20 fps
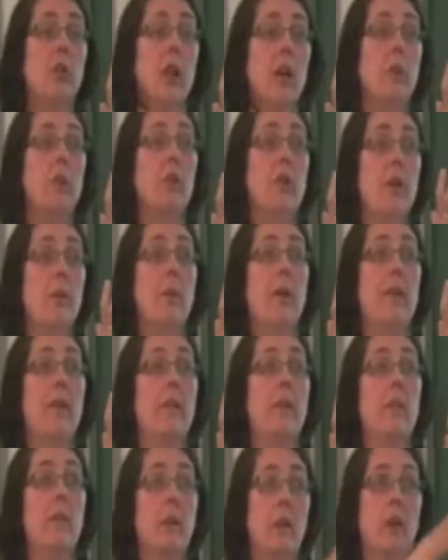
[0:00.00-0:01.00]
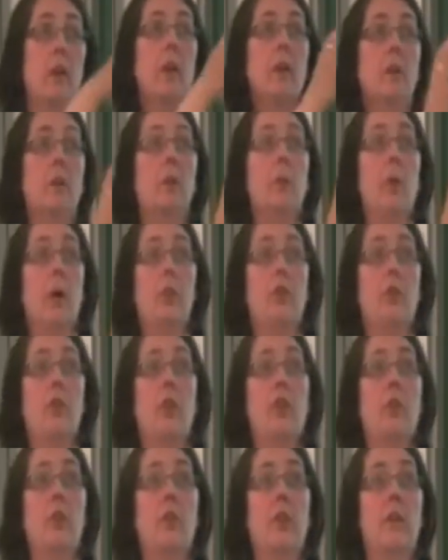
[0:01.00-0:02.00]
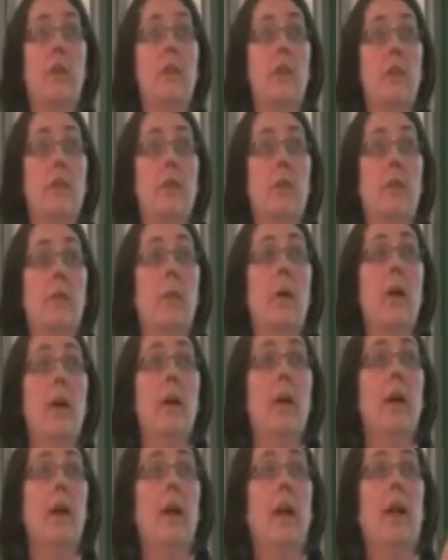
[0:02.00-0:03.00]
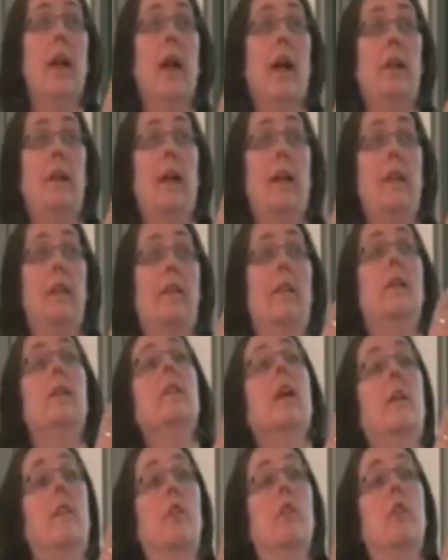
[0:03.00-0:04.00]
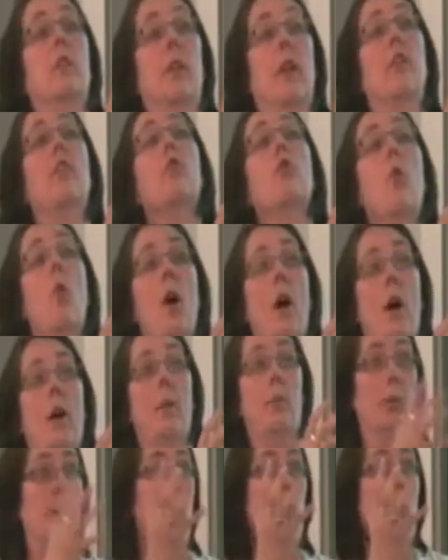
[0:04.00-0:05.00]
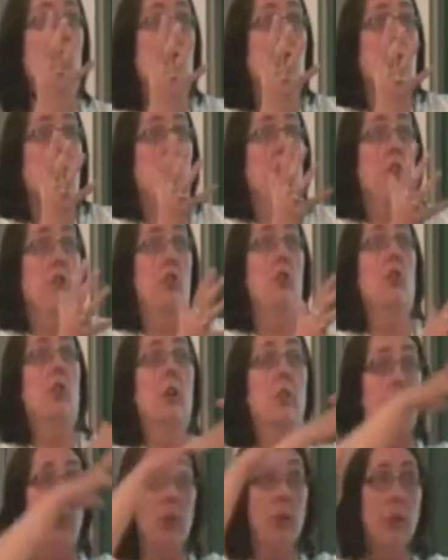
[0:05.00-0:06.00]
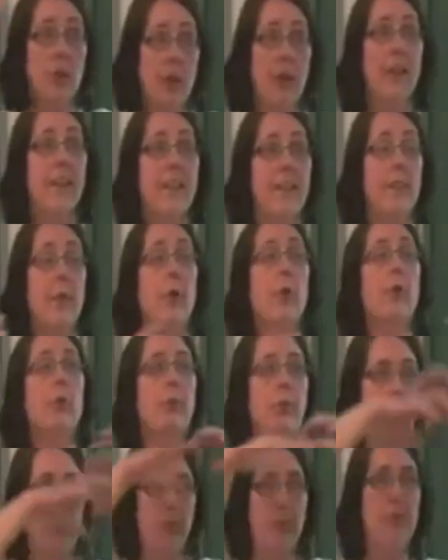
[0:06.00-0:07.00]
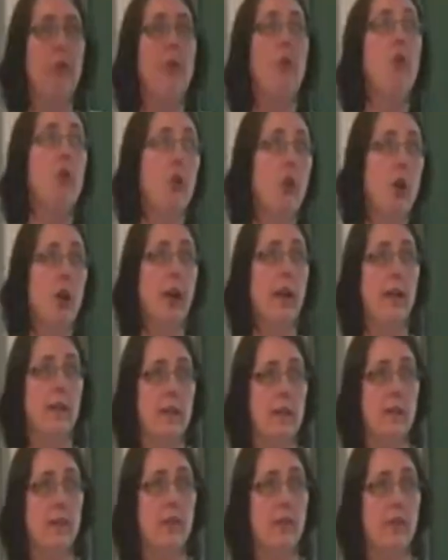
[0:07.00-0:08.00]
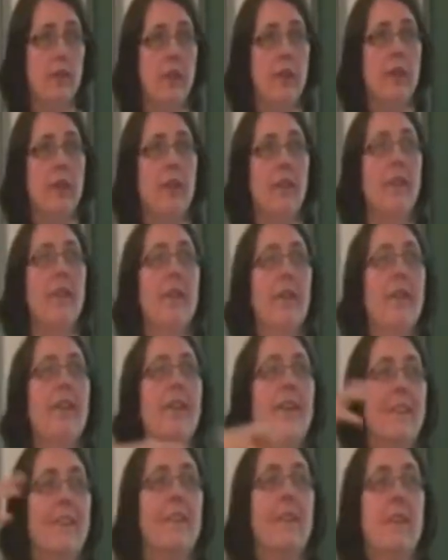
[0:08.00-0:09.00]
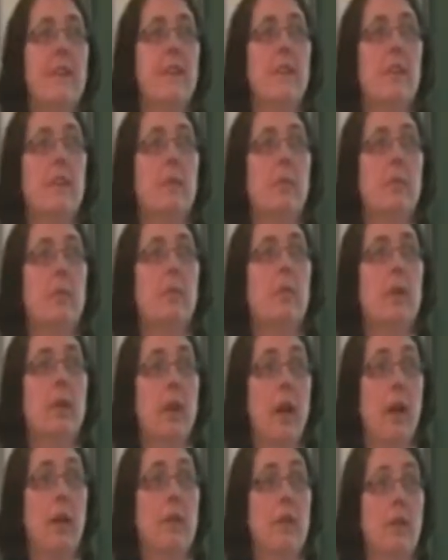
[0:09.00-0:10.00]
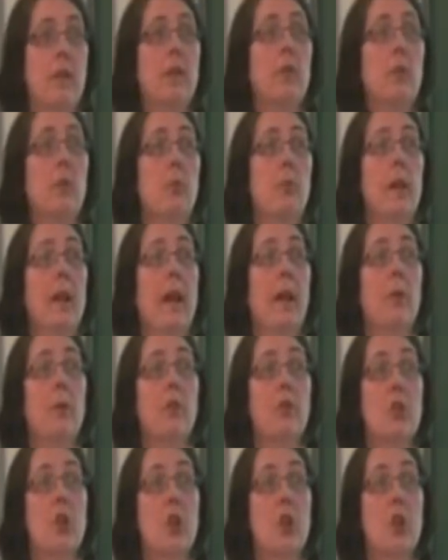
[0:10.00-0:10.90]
are the limits, the boundaries of the system. And I think that's why, but I agree with you, at the full collective system, yes, it would be language